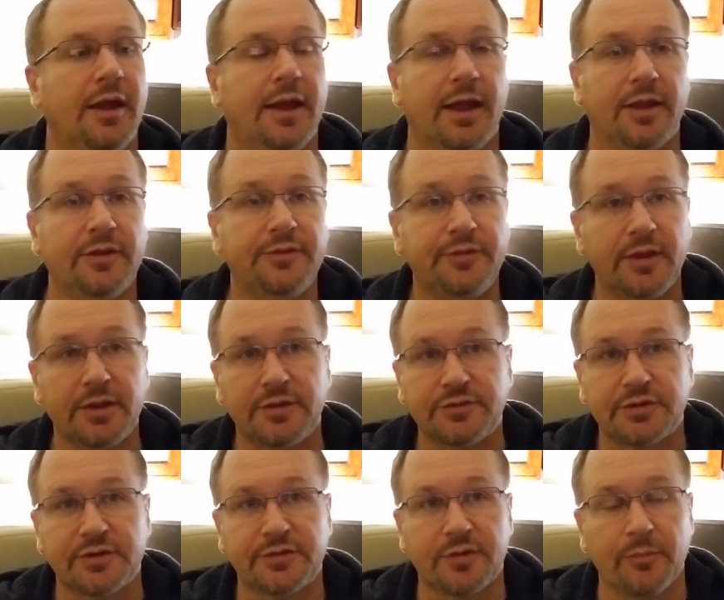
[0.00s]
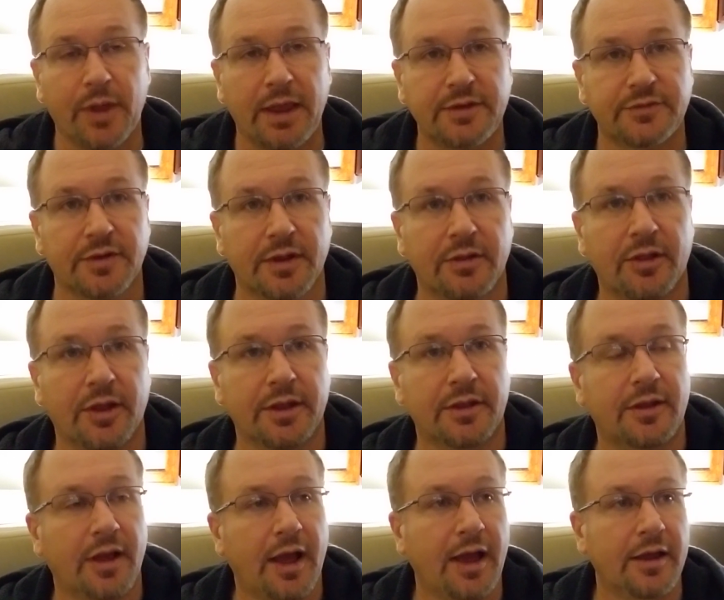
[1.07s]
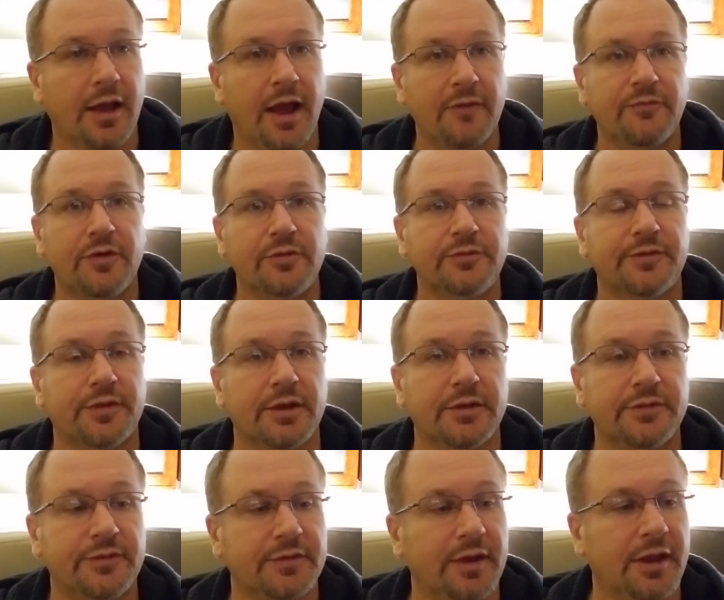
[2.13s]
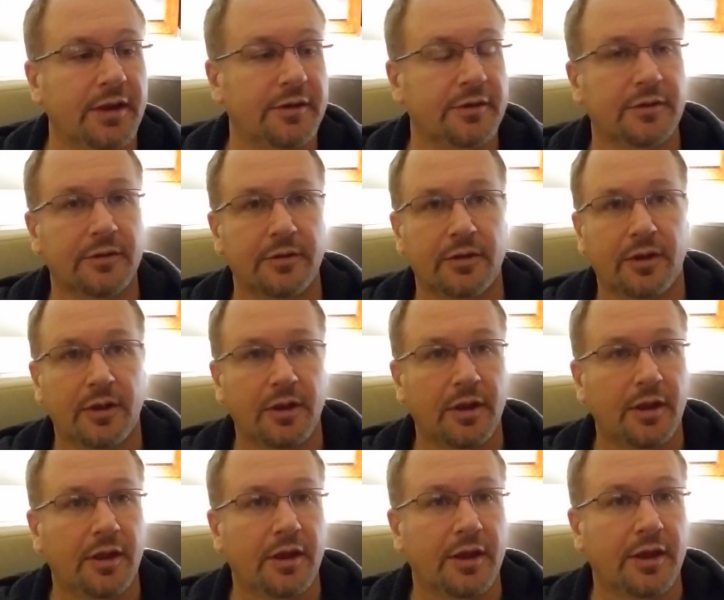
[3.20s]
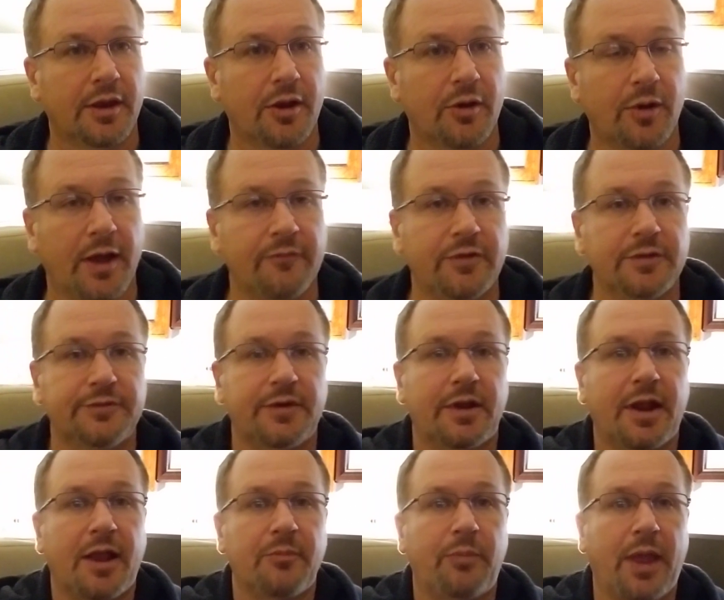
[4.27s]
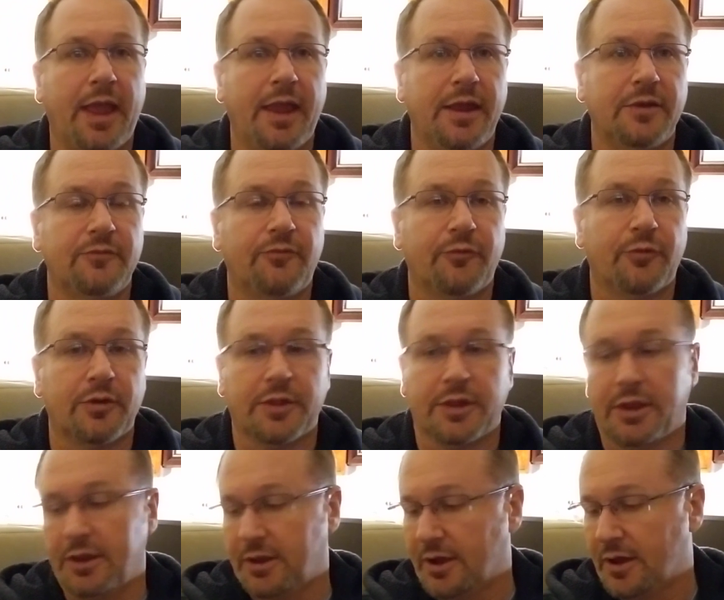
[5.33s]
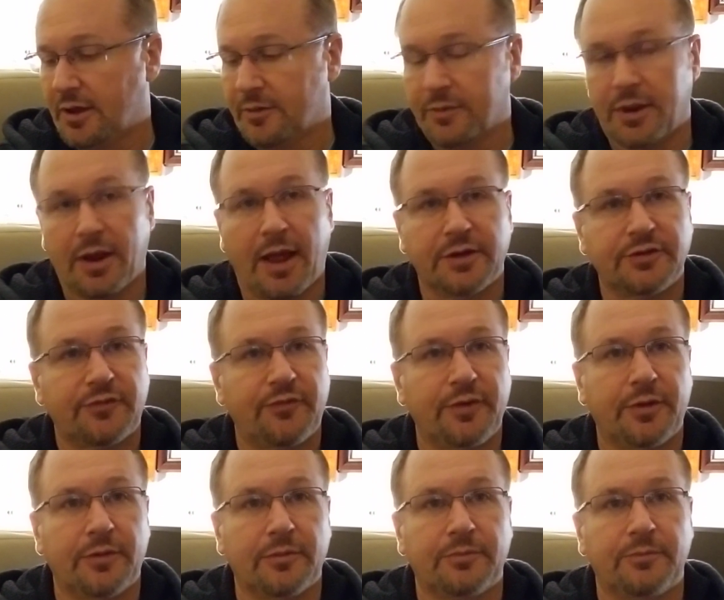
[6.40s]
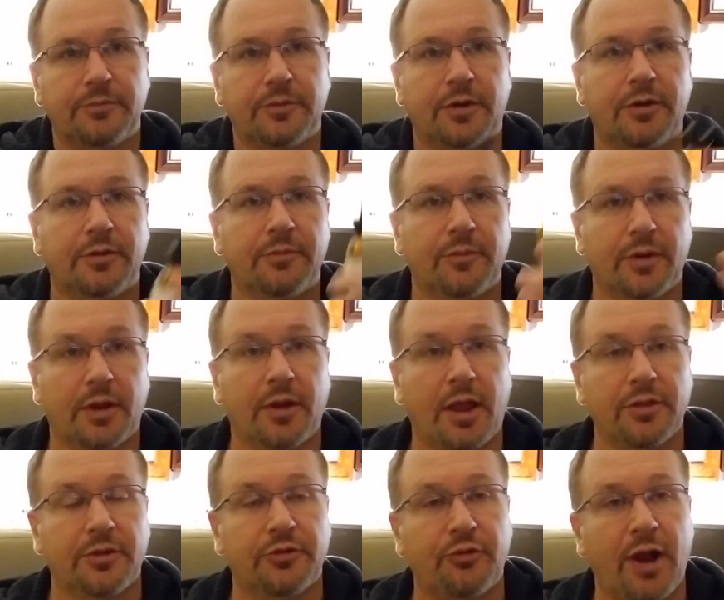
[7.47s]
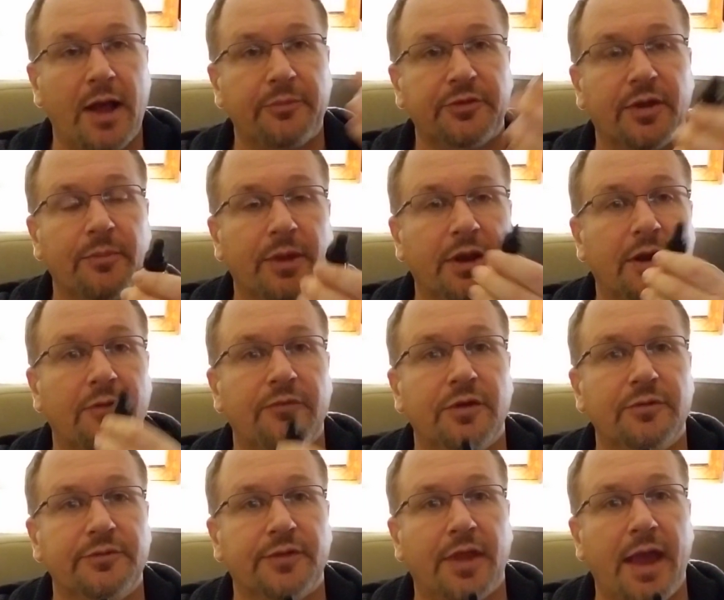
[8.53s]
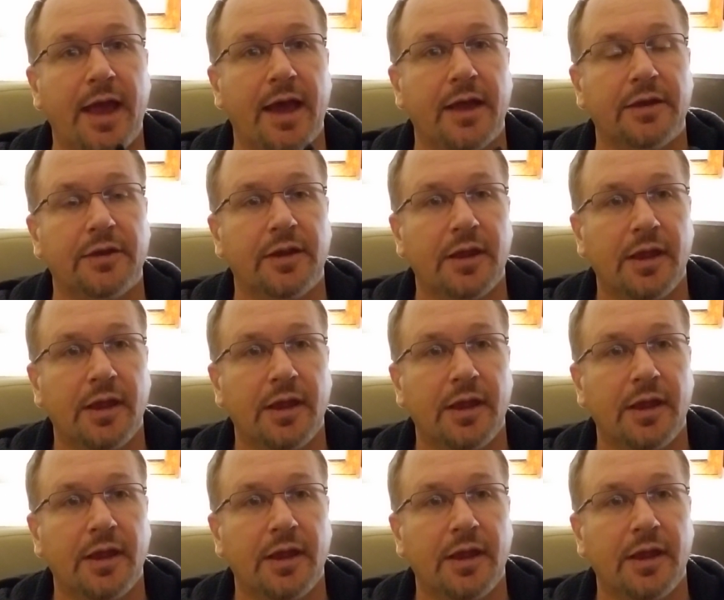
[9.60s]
And this thing is just amazing. Like, I've used this, and I've used it on pain for the I just feel, or the drops, I've used that,